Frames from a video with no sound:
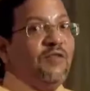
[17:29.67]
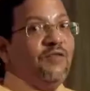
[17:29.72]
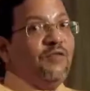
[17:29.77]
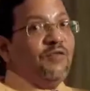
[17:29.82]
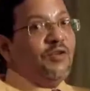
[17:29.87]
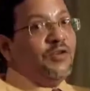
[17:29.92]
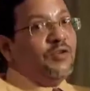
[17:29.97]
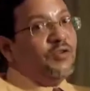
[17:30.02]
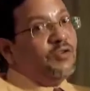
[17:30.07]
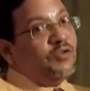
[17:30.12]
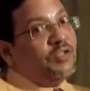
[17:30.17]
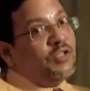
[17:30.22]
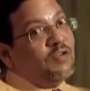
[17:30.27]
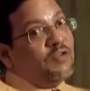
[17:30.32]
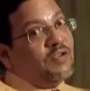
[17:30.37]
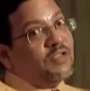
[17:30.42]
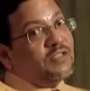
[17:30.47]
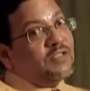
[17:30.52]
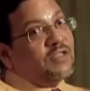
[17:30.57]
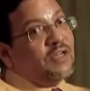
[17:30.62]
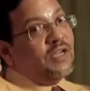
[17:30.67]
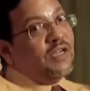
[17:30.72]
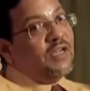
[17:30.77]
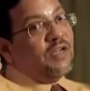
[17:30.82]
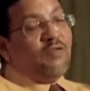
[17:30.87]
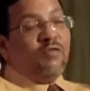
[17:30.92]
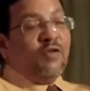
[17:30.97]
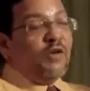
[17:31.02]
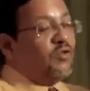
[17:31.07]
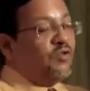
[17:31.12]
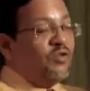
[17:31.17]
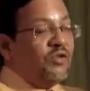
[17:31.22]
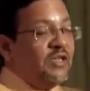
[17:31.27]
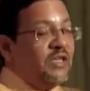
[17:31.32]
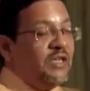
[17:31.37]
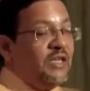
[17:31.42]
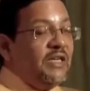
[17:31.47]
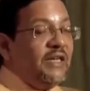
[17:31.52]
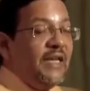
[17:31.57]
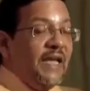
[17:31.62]
120 hours night,
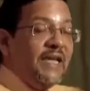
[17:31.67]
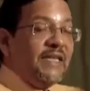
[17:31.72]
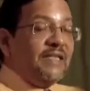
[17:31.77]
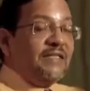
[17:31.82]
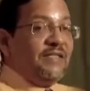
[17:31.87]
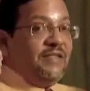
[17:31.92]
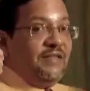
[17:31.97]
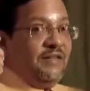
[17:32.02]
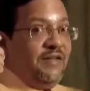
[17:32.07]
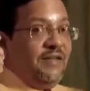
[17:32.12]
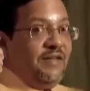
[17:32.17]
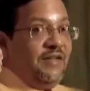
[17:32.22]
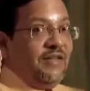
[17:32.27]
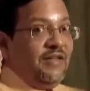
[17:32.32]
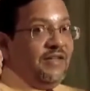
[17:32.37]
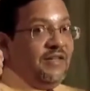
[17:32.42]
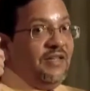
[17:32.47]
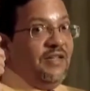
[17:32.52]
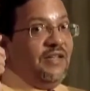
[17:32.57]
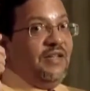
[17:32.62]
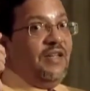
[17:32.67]
120 days day